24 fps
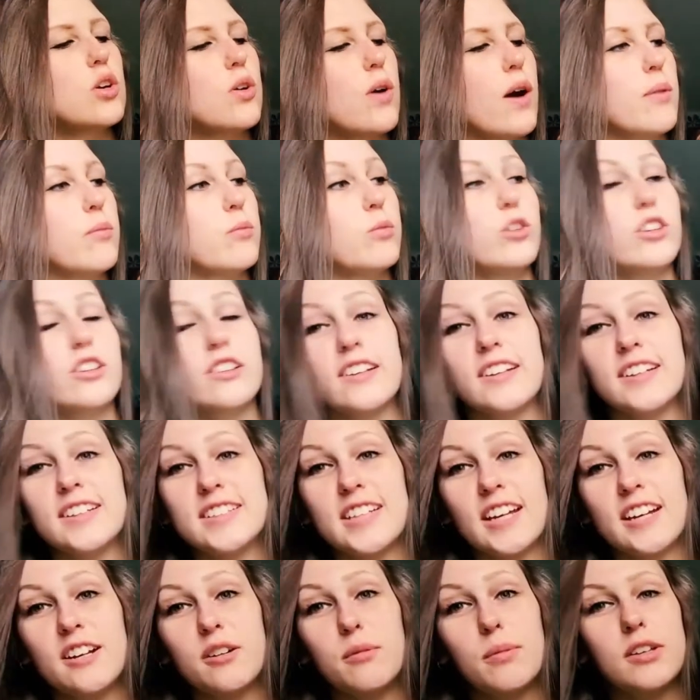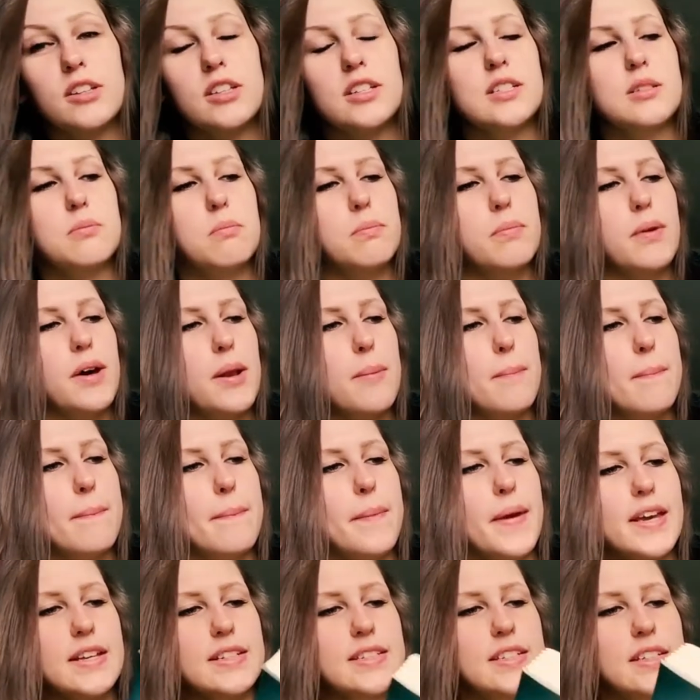So I'm really excited about this, but
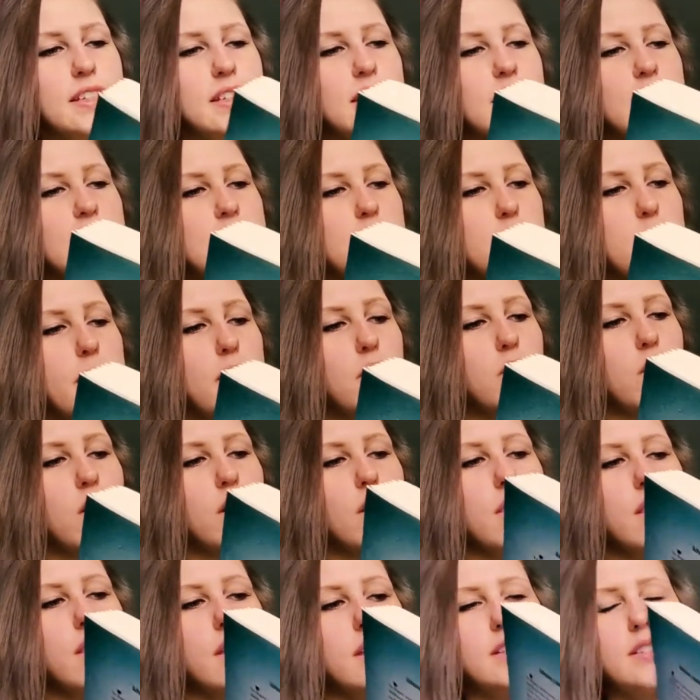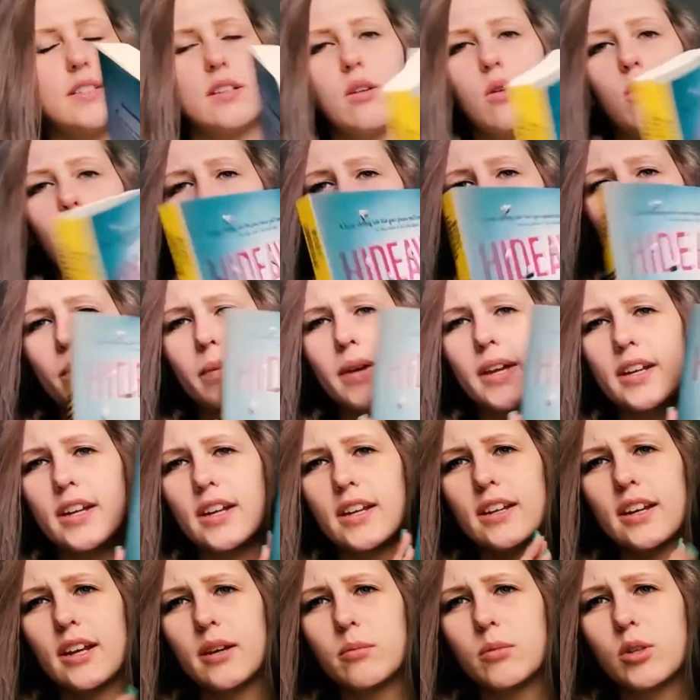basically it's about this woman
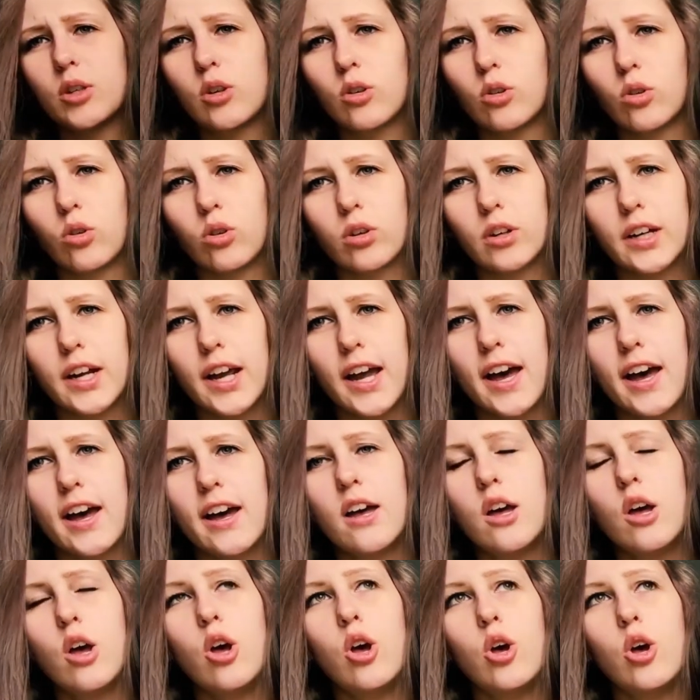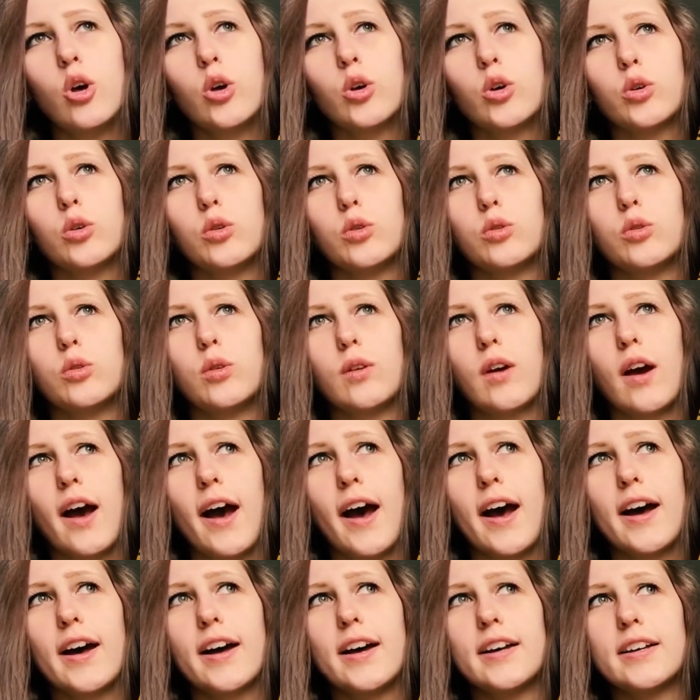named Gloria who
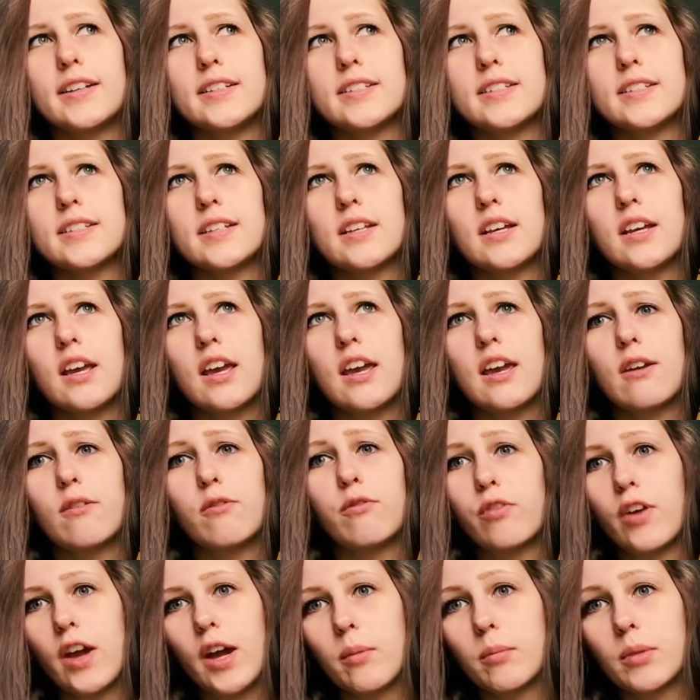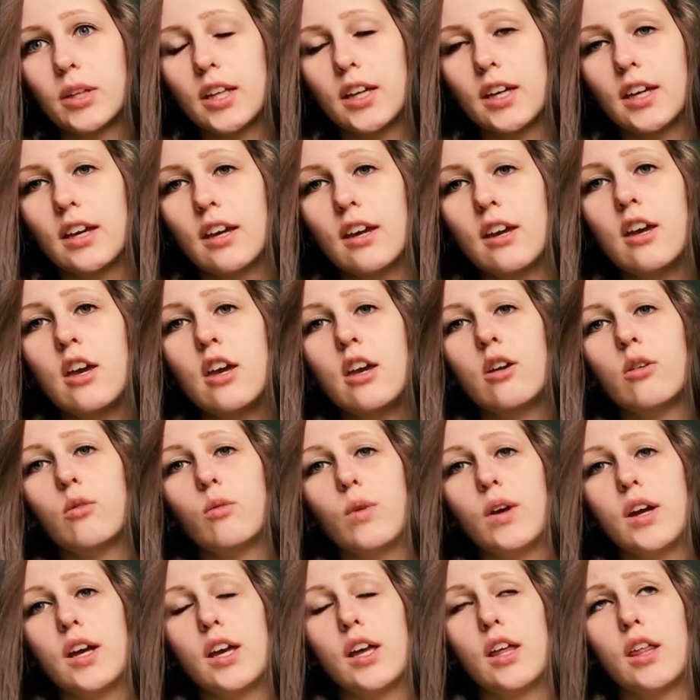has a family
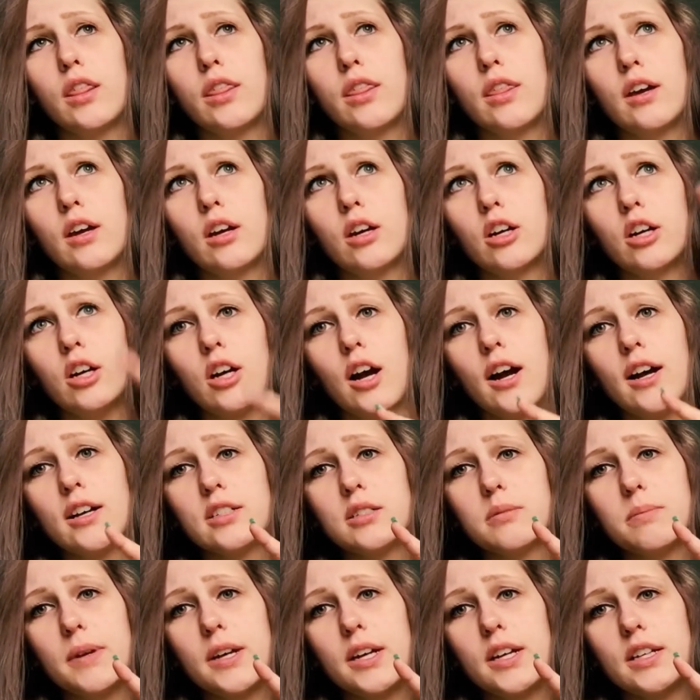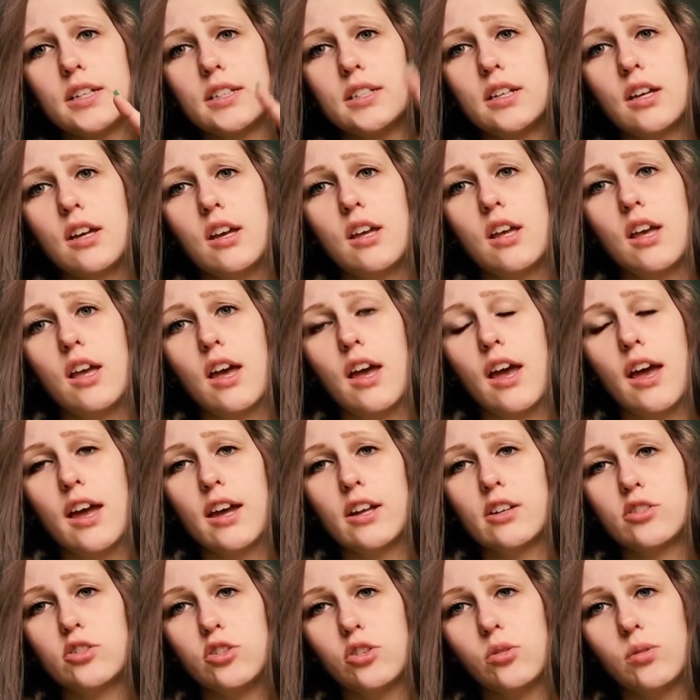with her husband
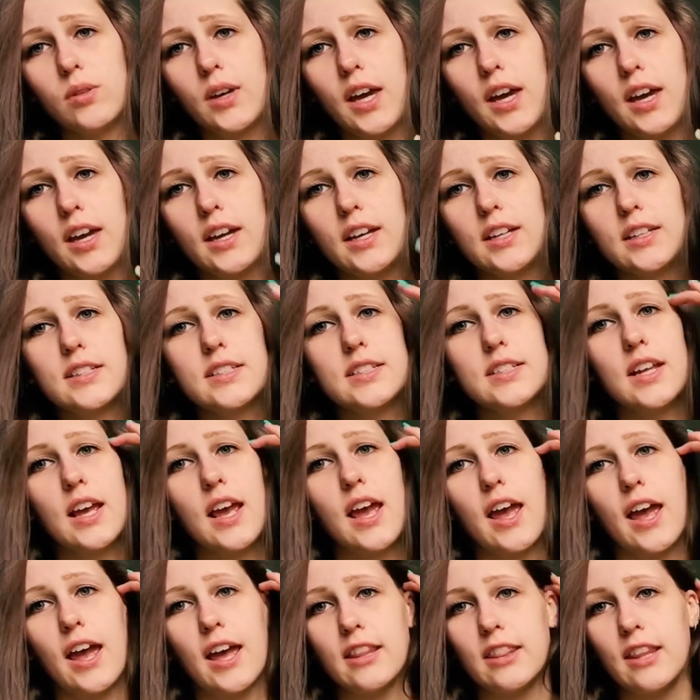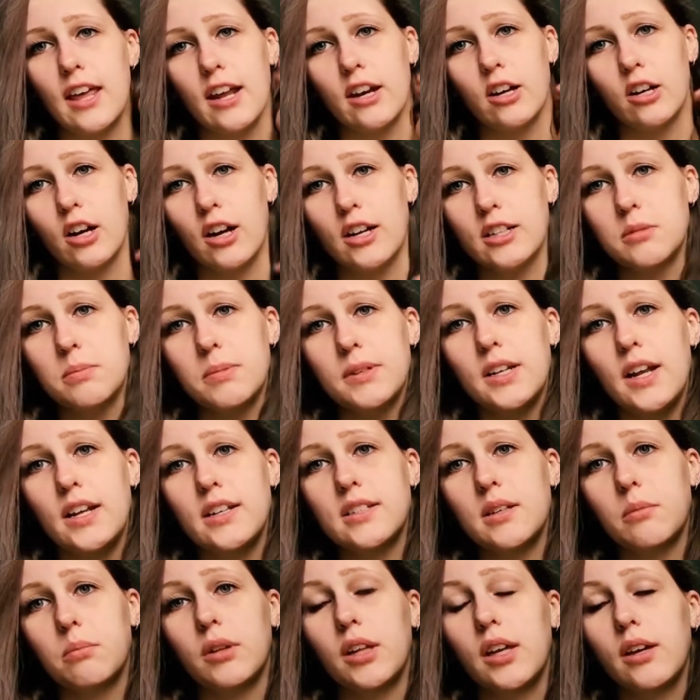and two kids, and then her husband
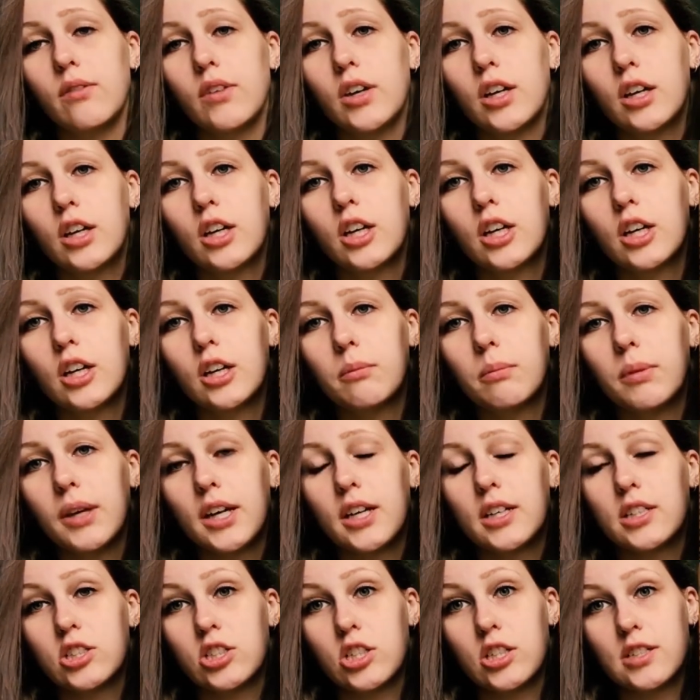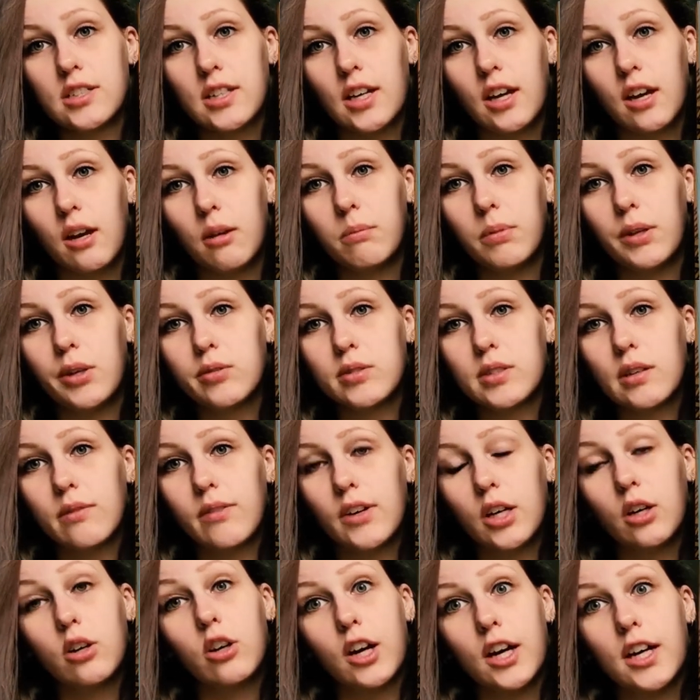ends up leaving her because she's like abusive
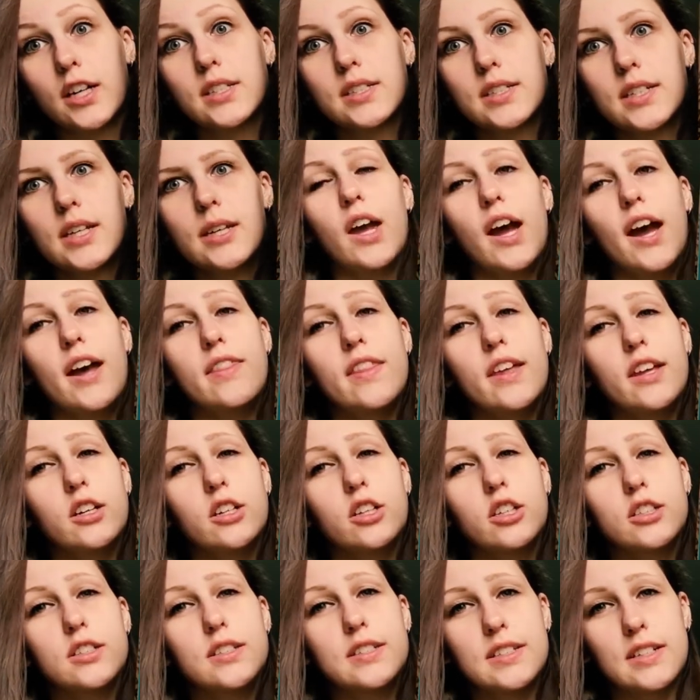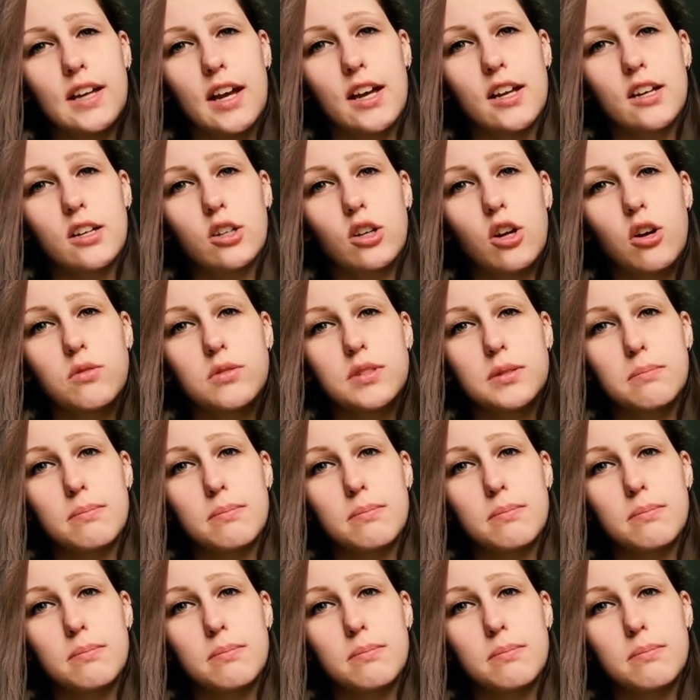and crazy, and then her son goes